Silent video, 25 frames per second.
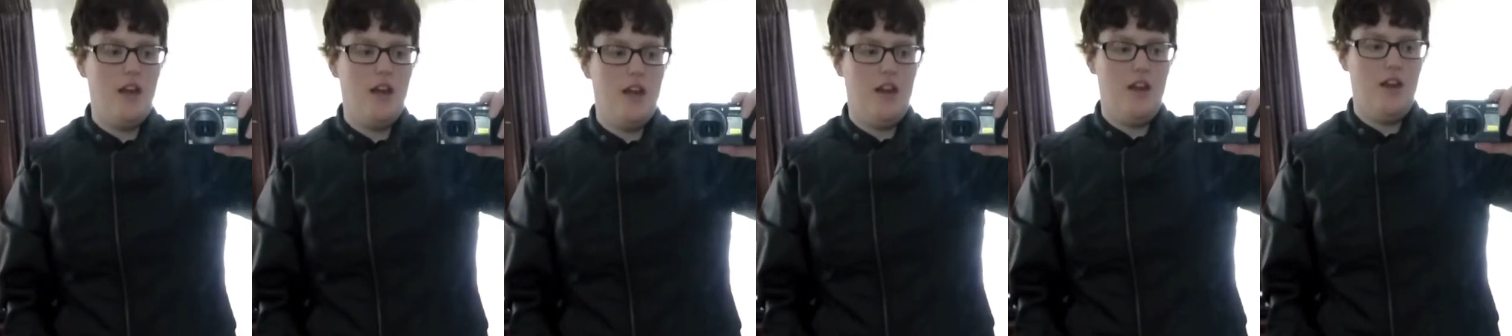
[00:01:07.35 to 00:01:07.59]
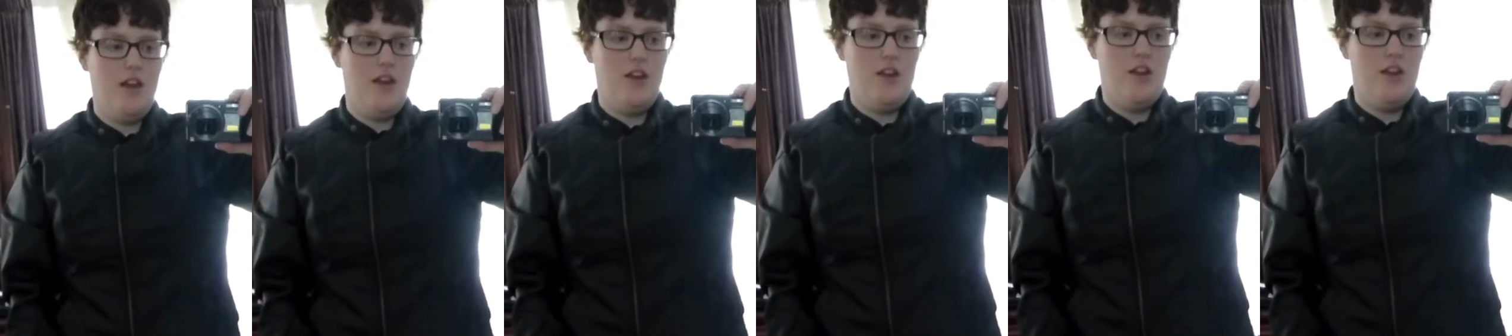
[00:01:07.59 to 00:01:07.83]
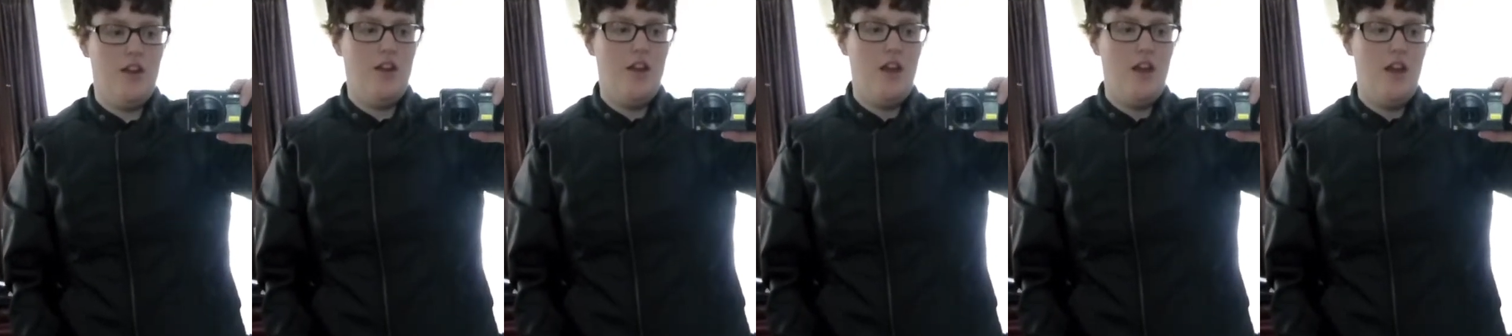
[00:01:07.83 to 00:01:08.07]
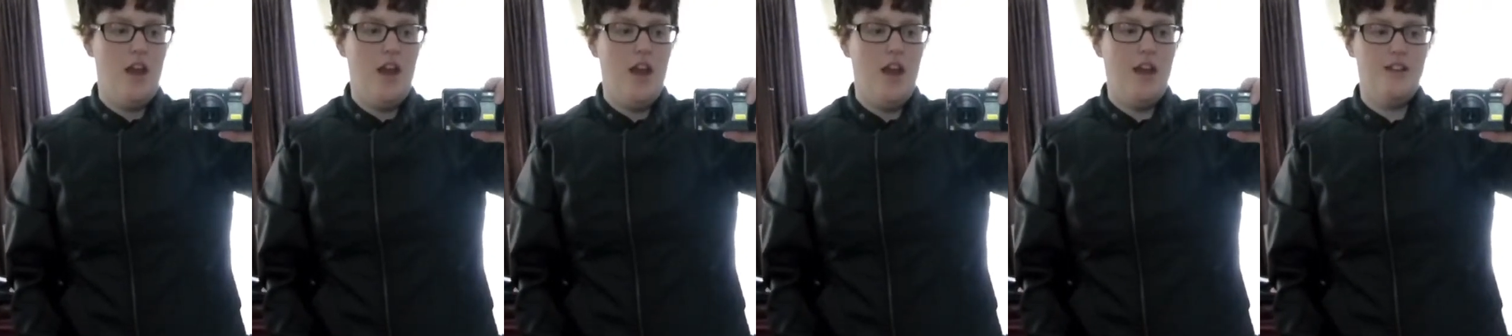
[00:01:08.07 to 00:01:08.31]
and
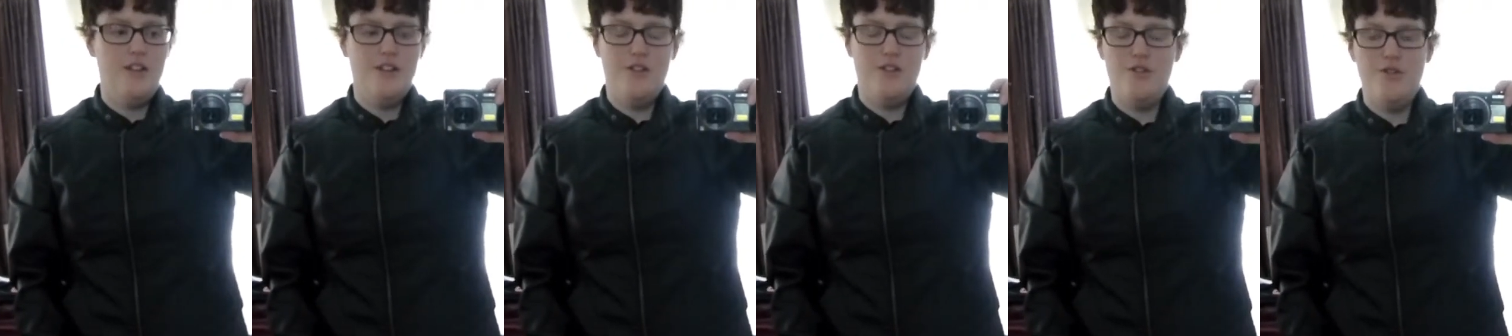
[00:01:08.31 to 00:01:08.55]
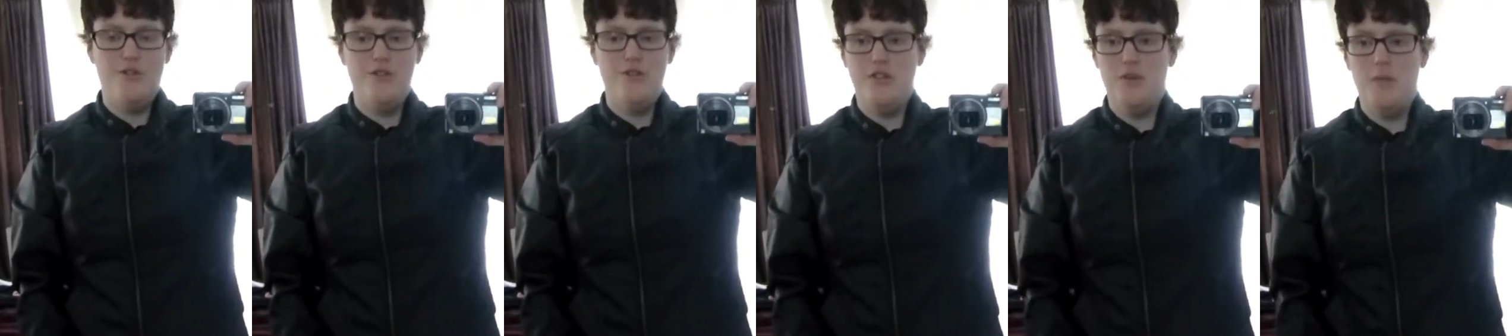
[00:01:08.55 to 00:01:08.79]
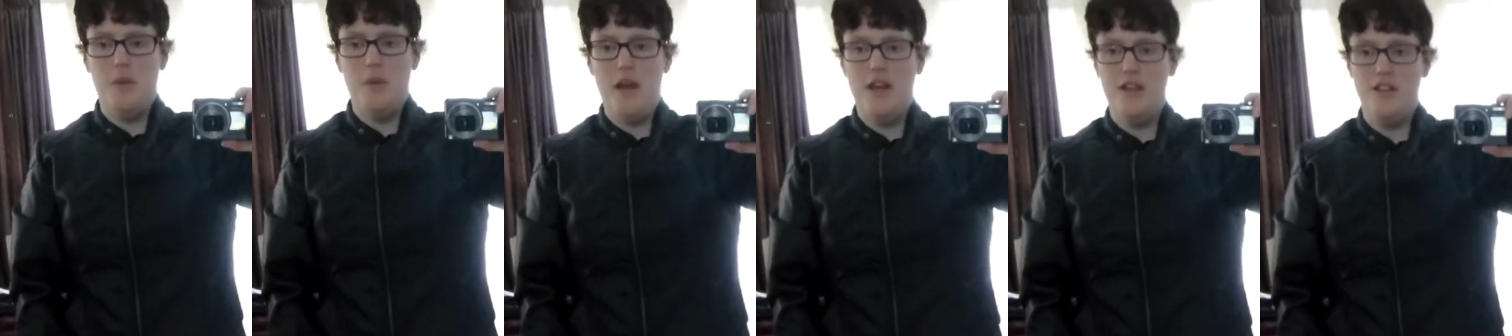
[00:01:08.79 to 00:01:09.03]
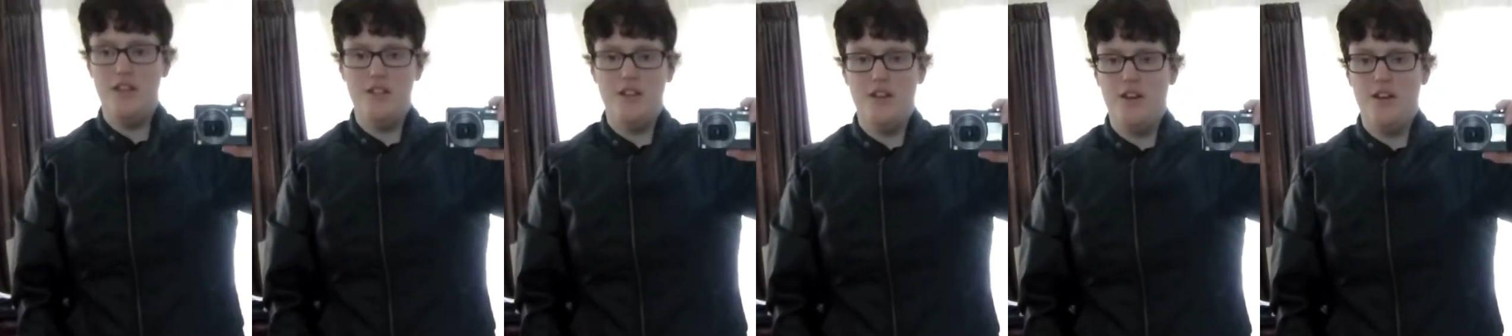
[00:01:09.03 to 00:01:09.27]
it just looks
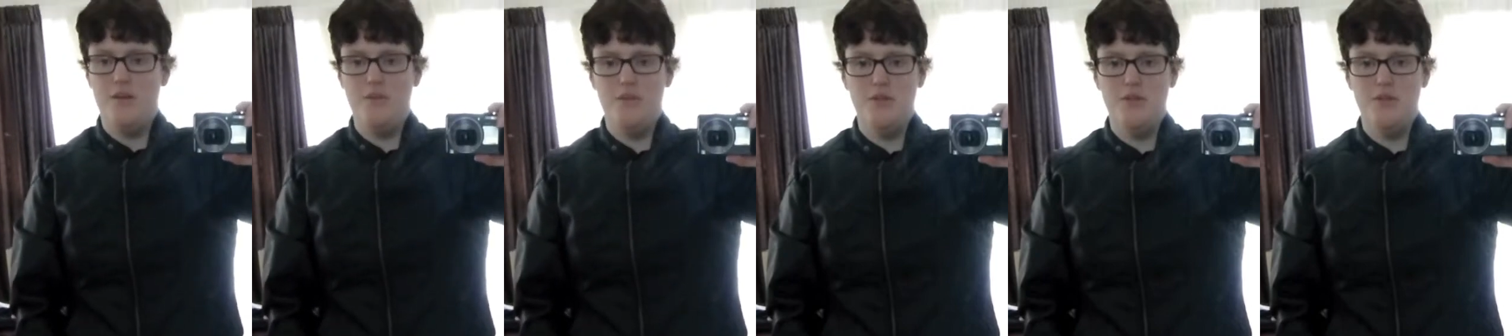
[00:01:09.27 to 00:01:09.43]
amazing.